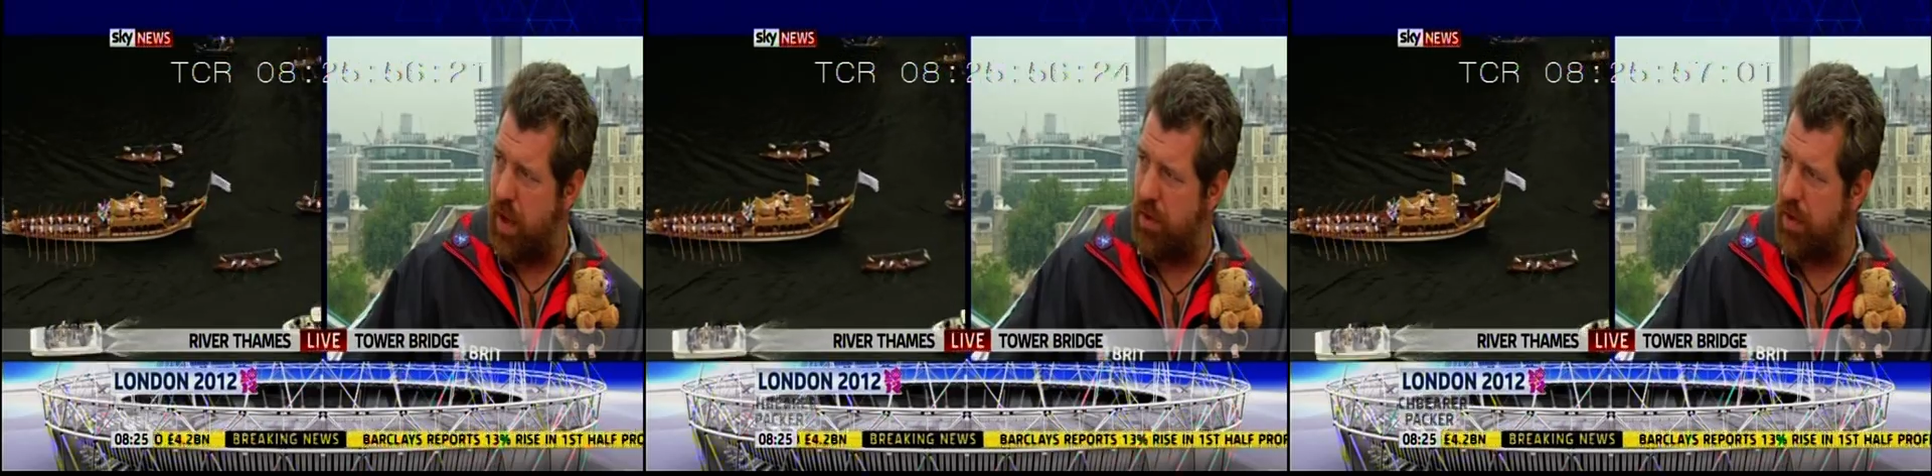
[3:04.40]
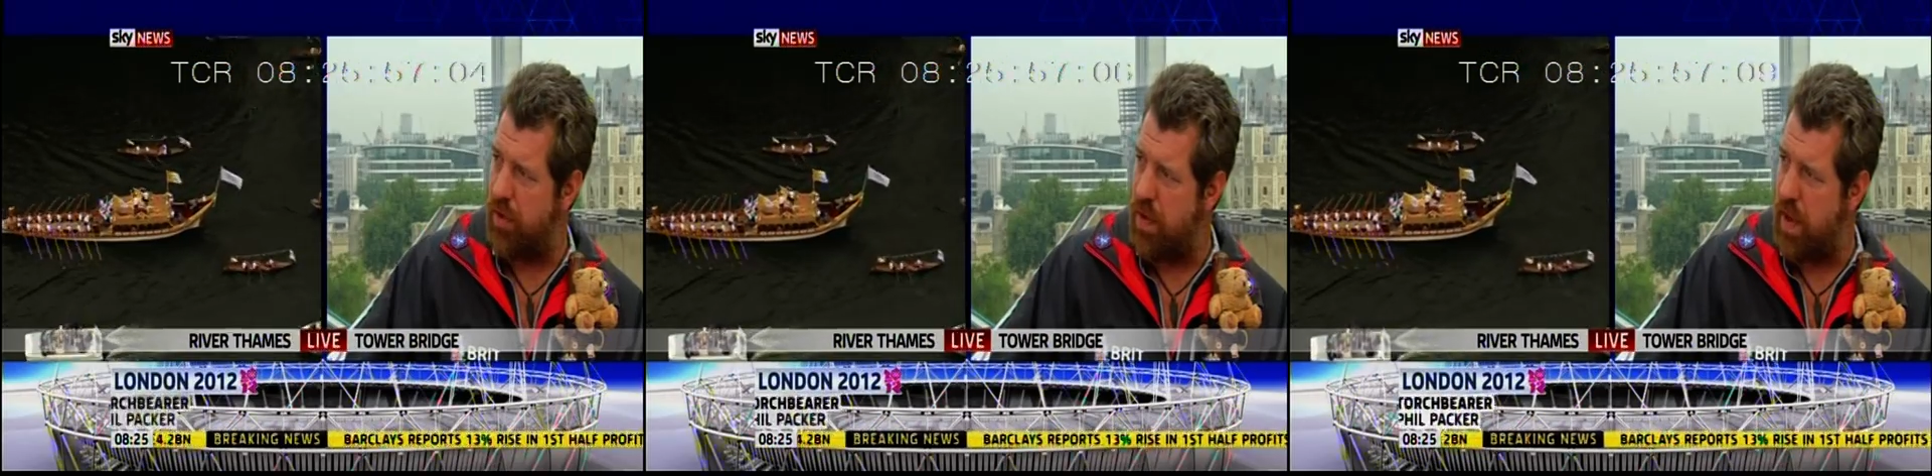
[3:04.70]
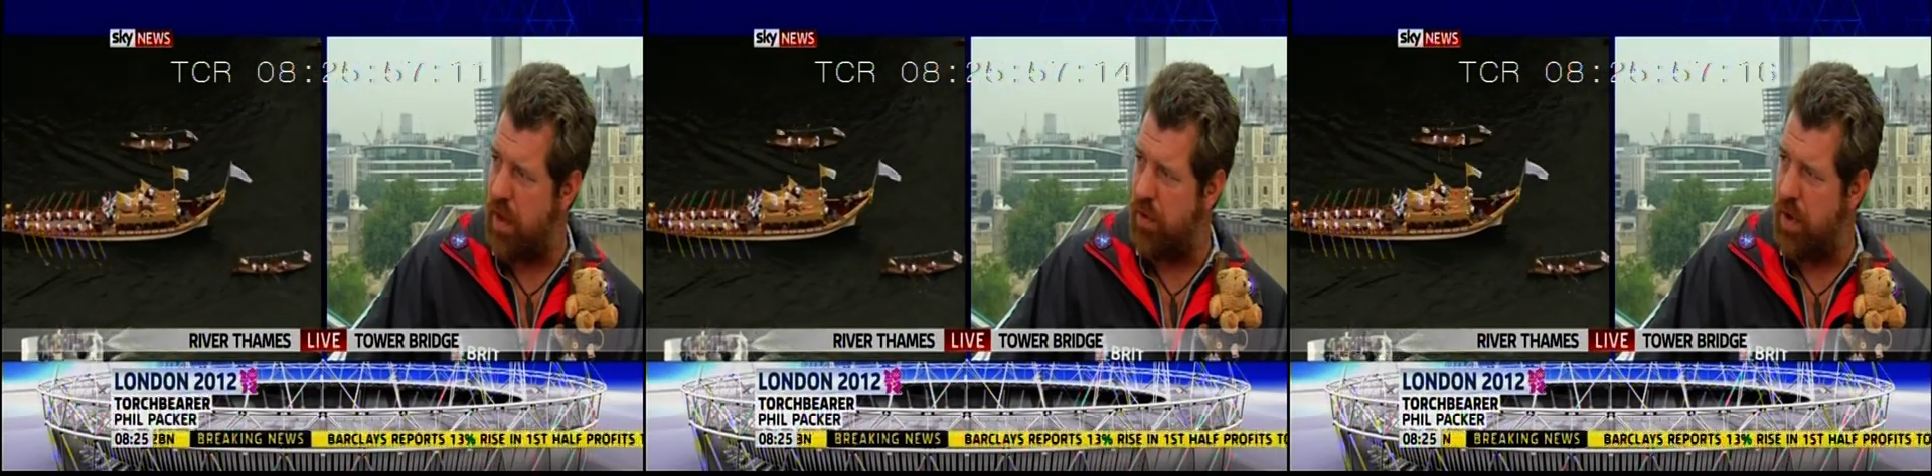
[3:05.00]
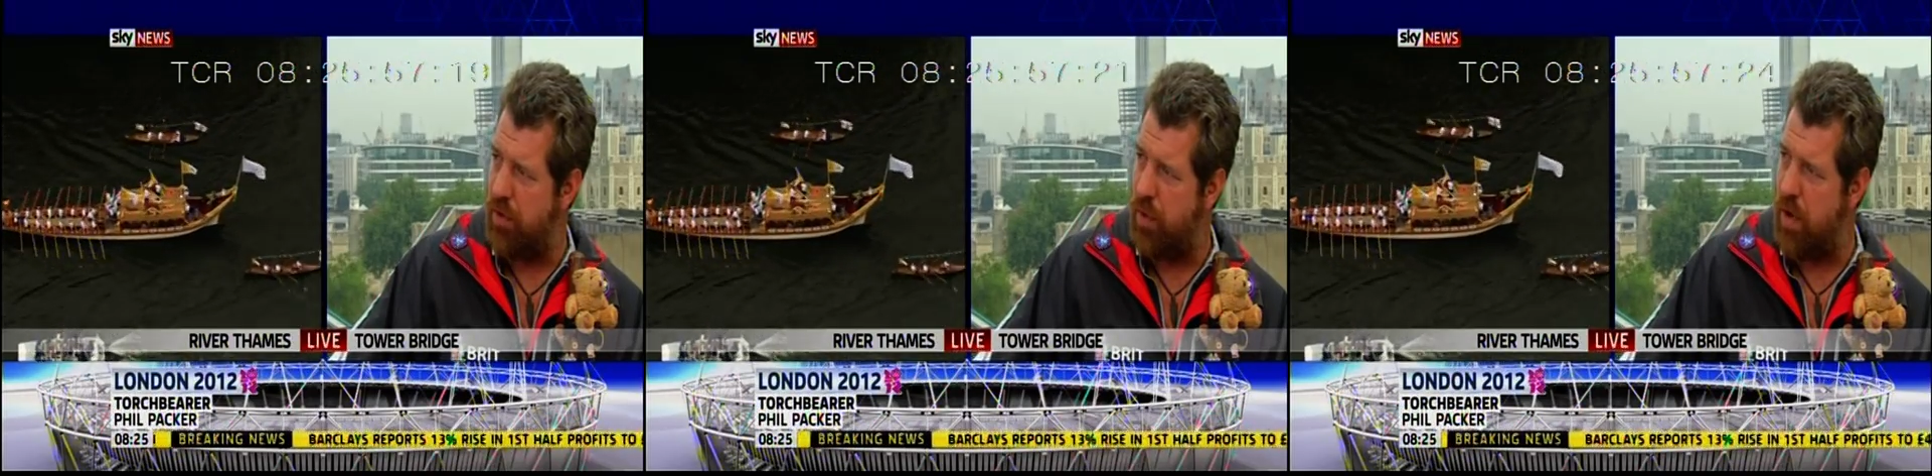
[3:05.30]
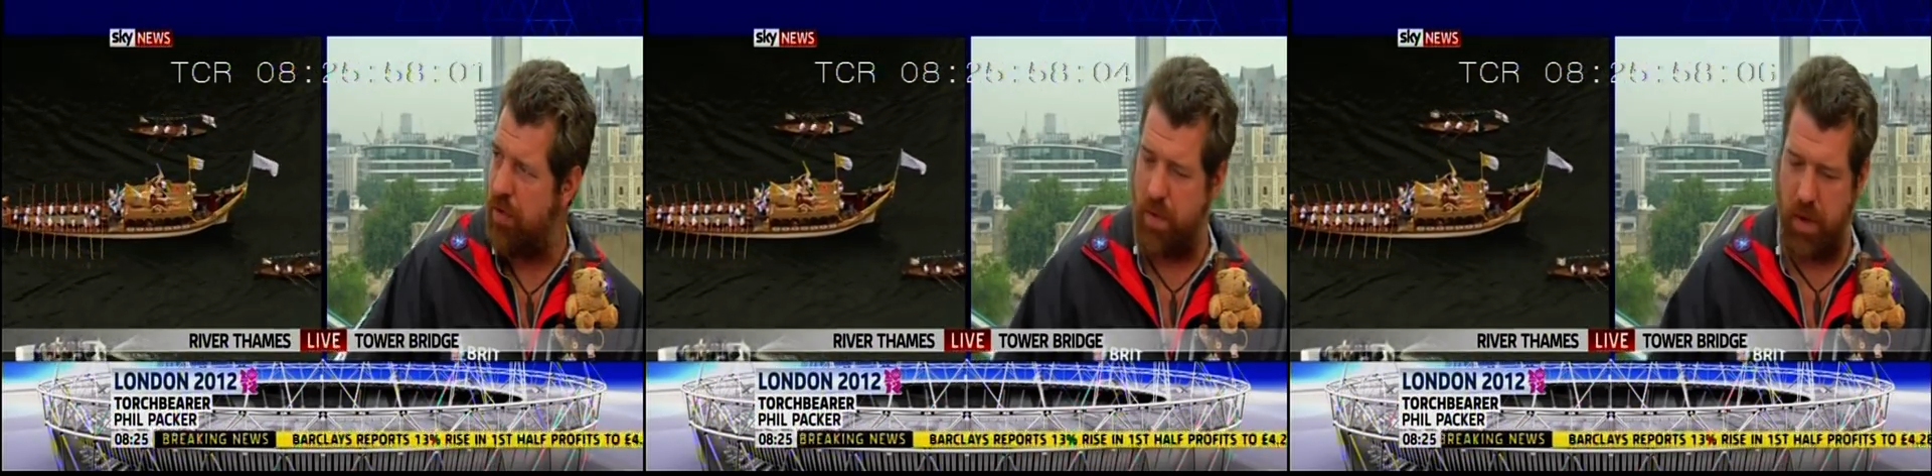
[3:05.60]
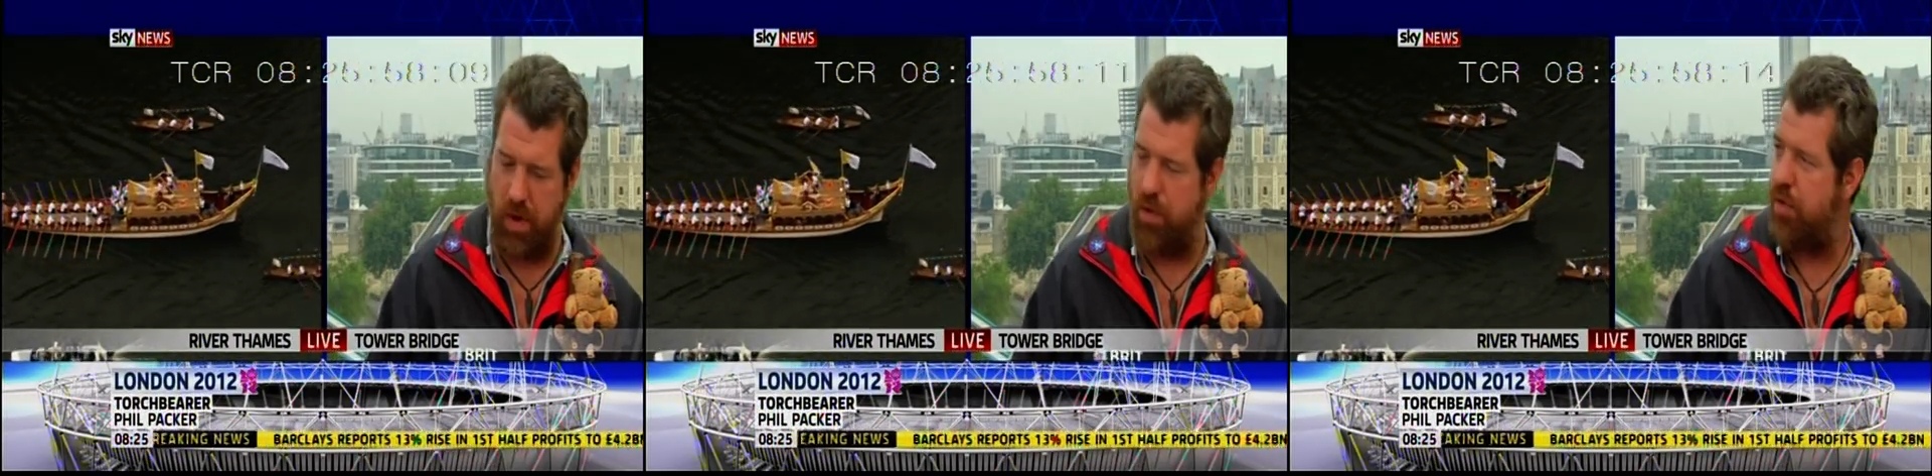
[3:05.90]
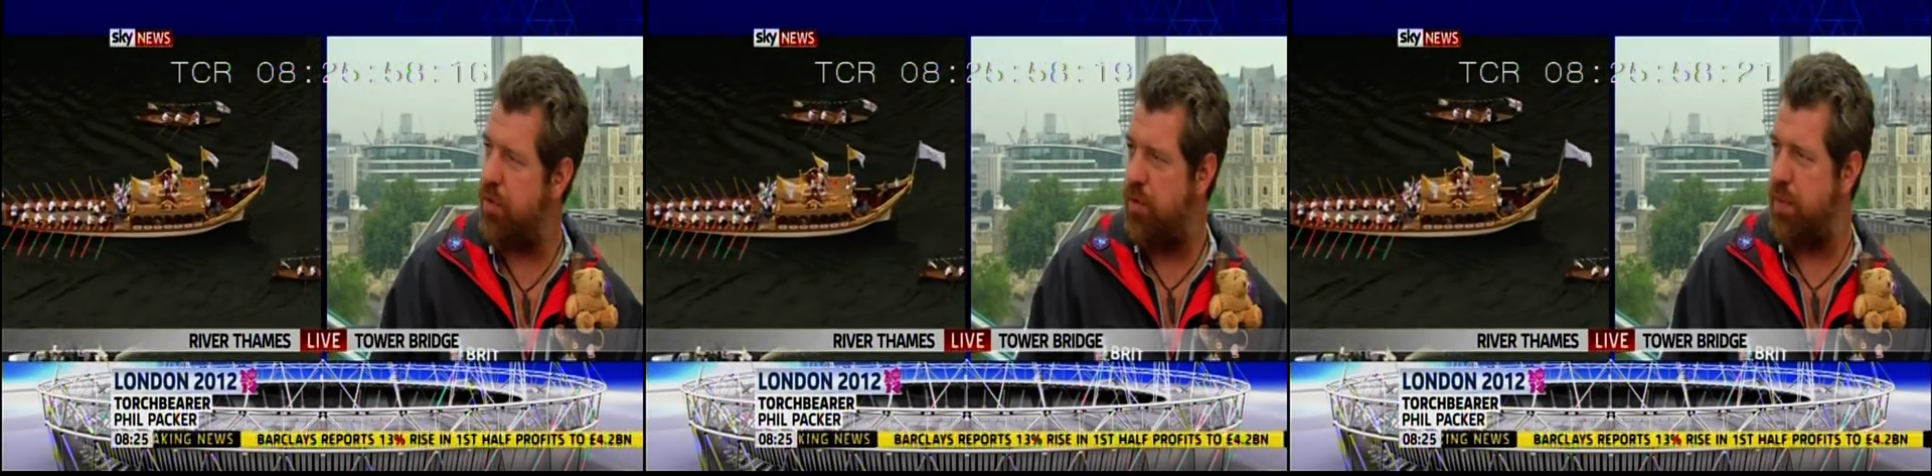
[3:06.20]
London
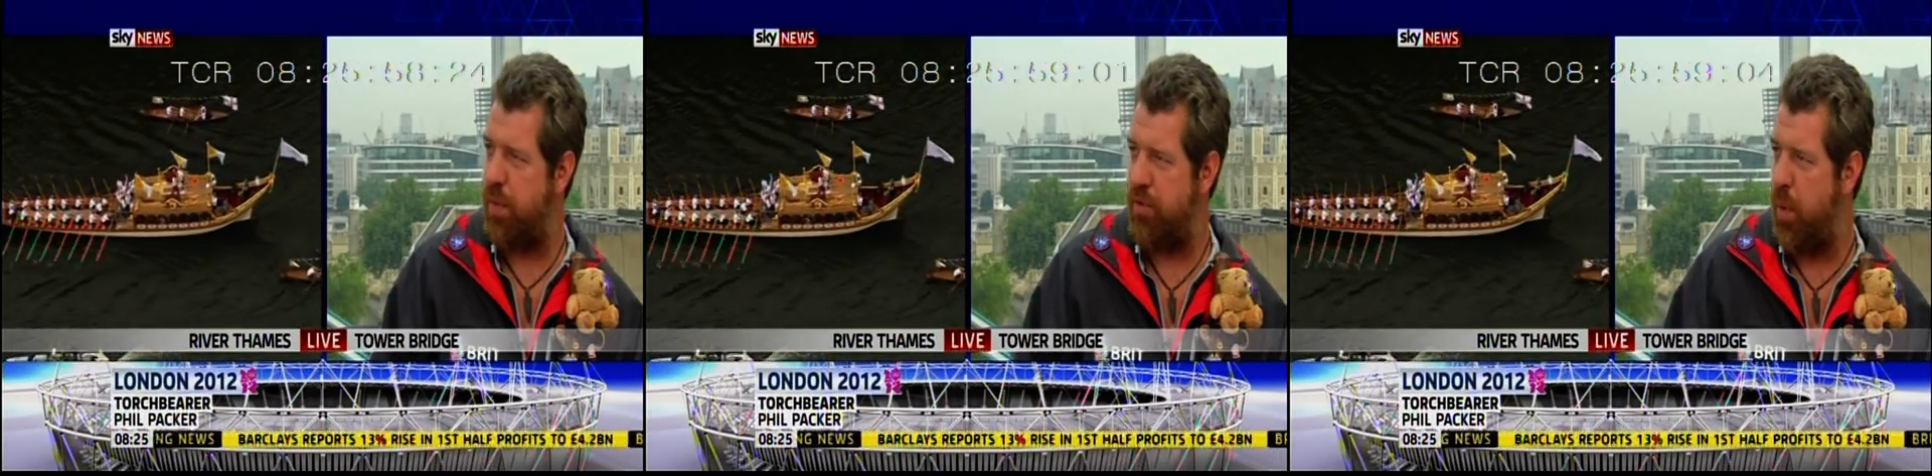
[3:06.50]
2012.